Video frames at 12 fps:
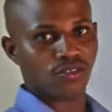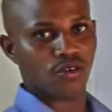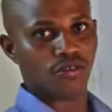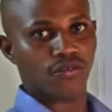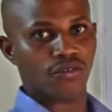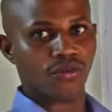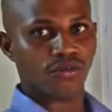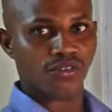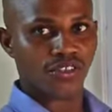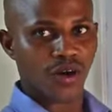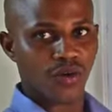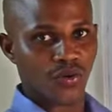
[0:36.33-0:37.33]
of
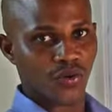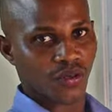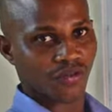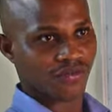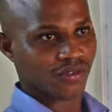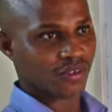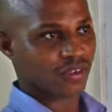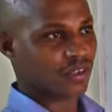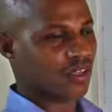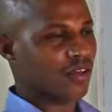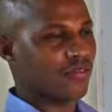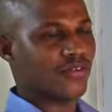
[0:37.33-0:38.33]
sound waves.
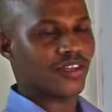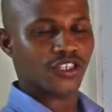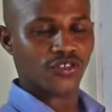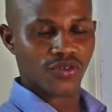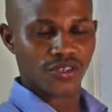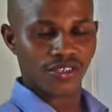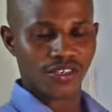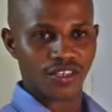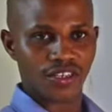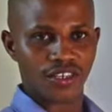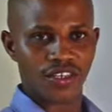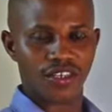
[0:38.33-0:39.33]
Very
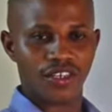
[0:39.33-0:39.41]
interesting.